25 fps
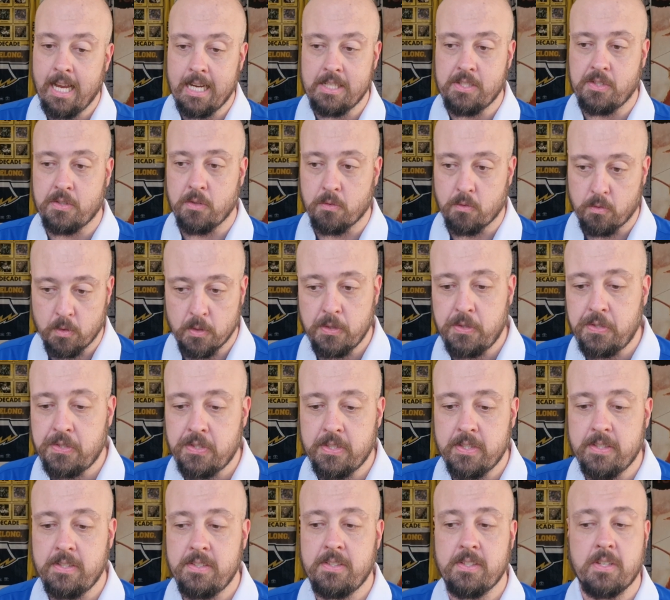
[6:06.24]
as the
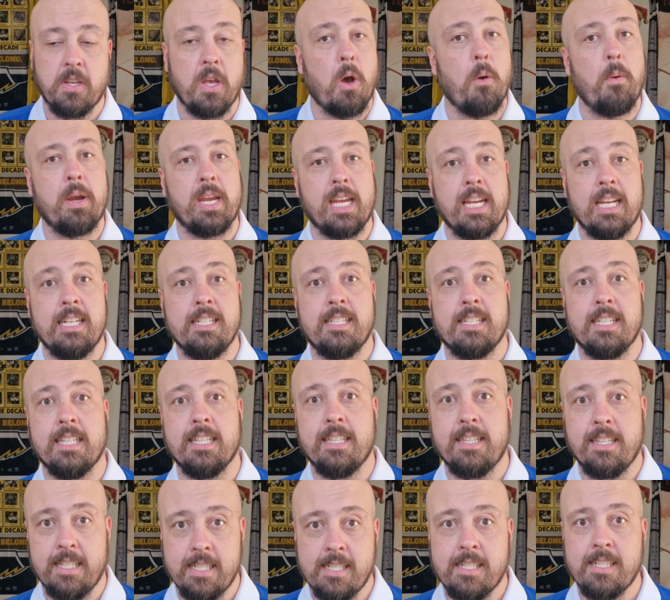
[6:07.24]
Roosters going into
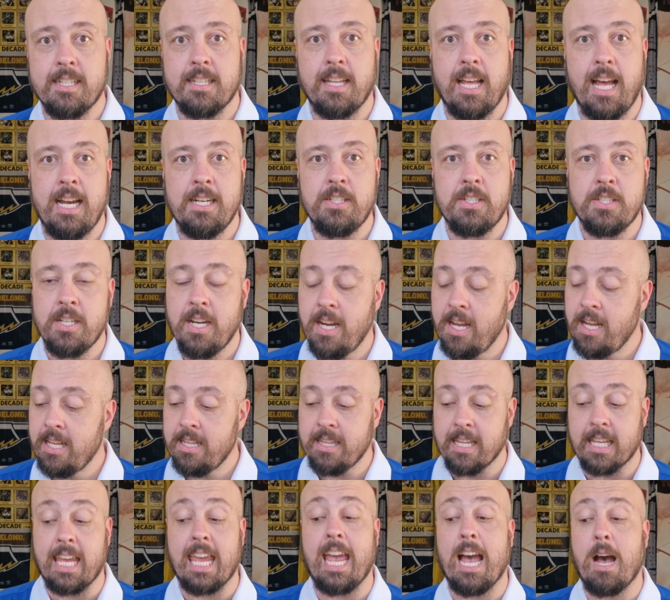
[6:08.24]
this clash,
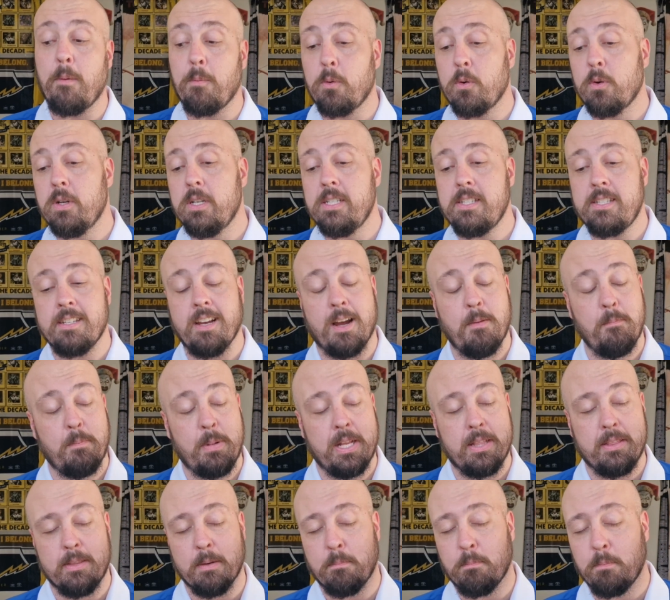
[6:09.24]
the Cowboys, I
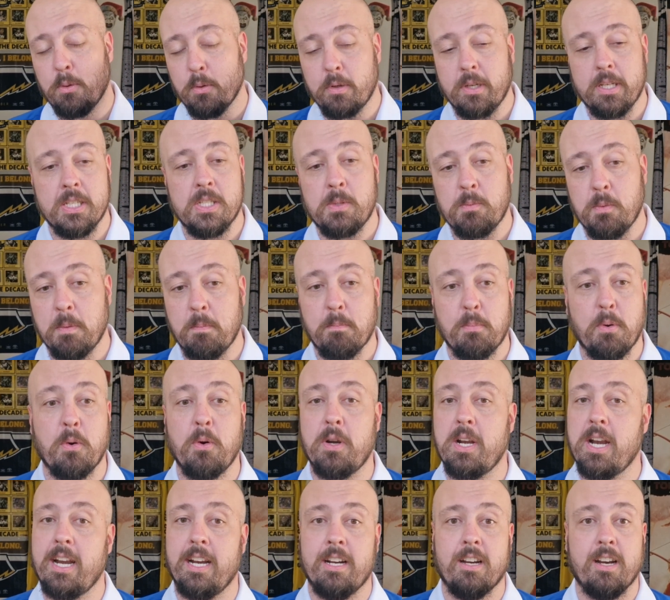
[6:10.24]
bet the bookies would
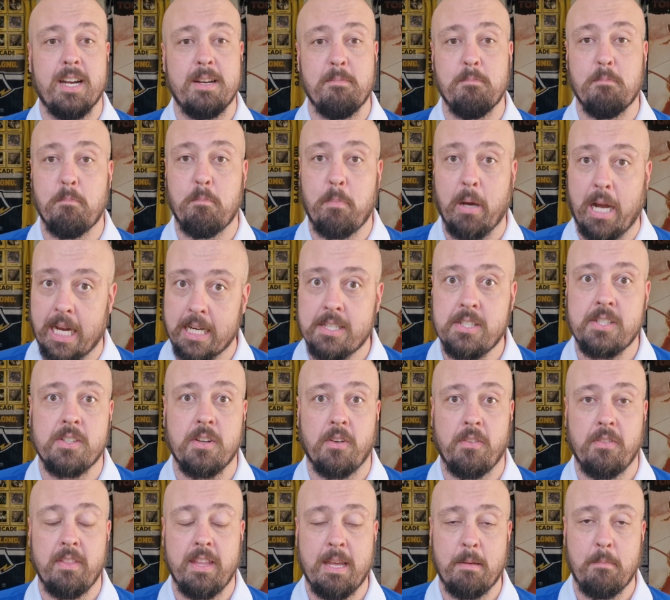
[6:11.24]
put $9
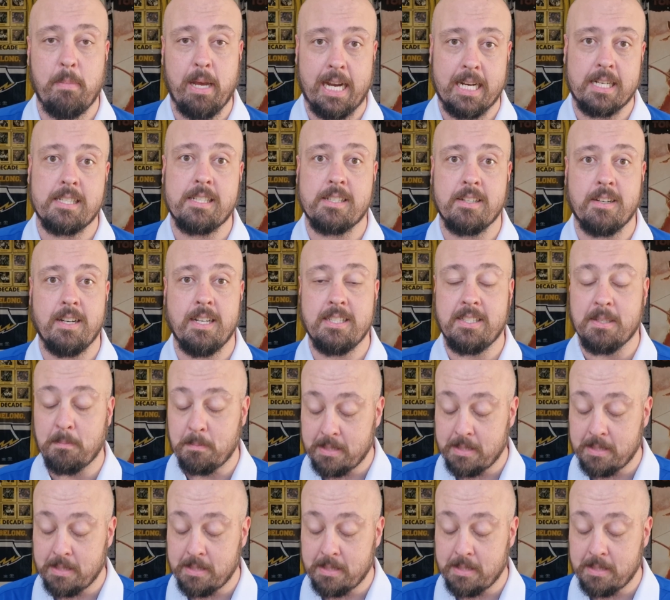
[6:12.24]
on their backsides.